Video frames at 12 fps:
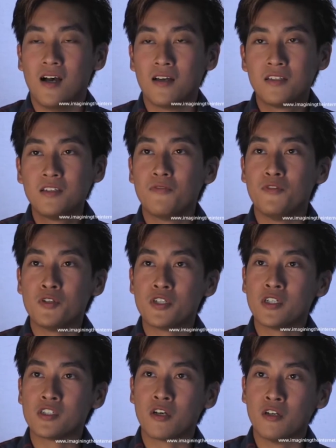I think the
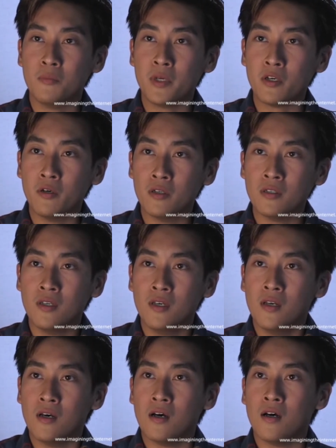future is going to be good.
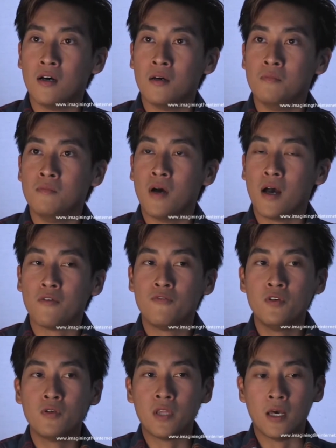Um, I
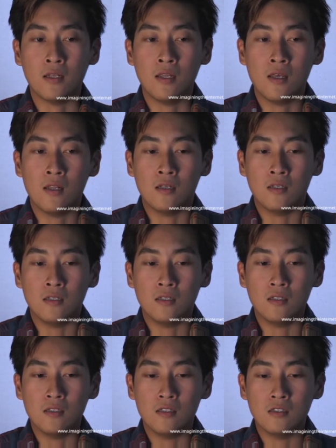feel that,
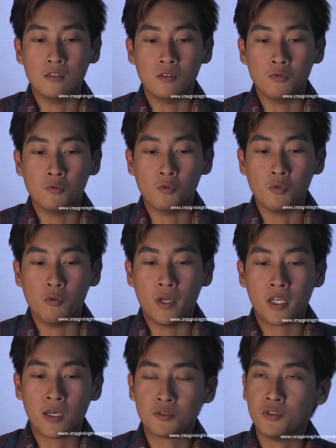you know,
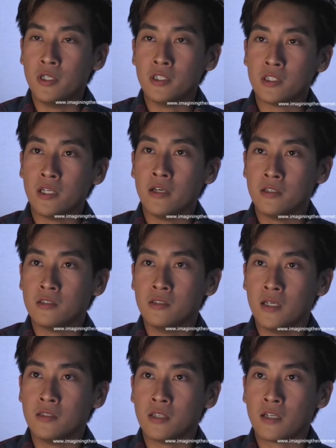when it comes to the internet and,
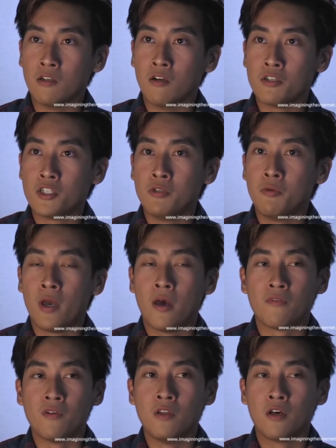and technology, we
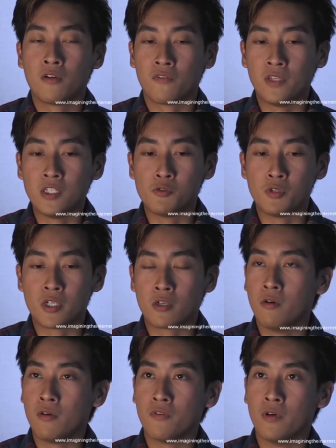have a lot of things which are
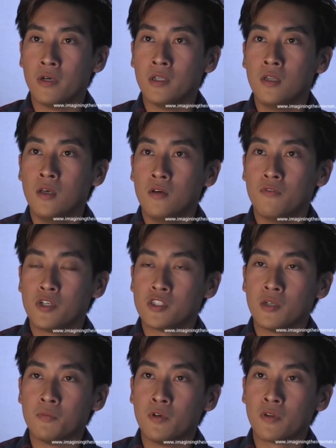going for it. For
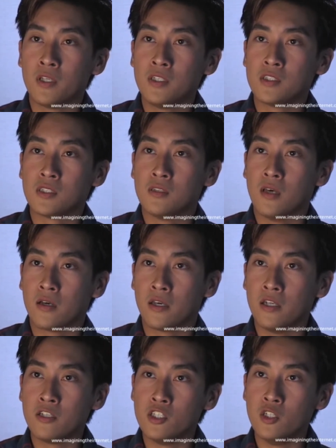example, things are
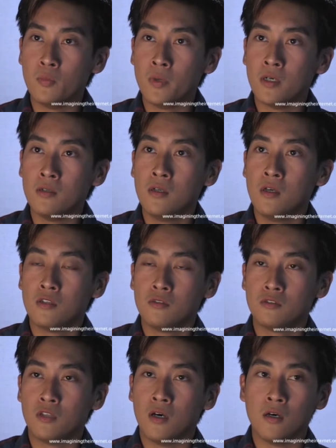getting cheaper,
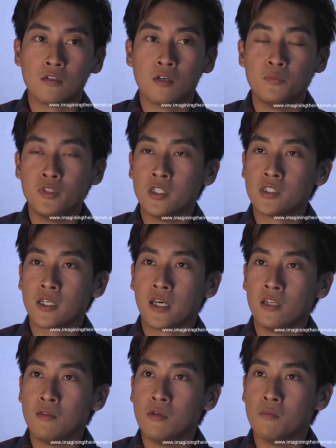uh, computers are
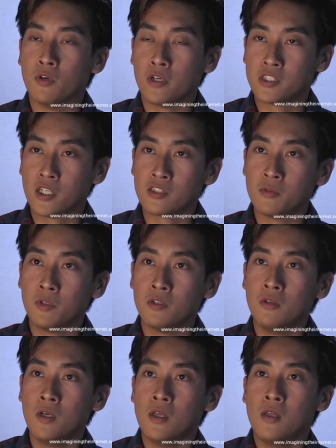getting more
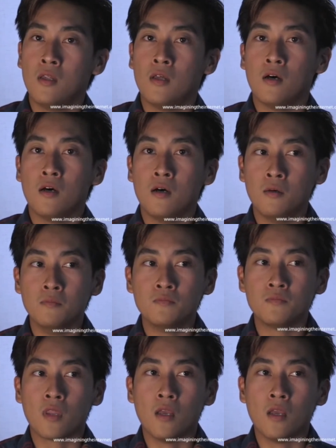accessible, um,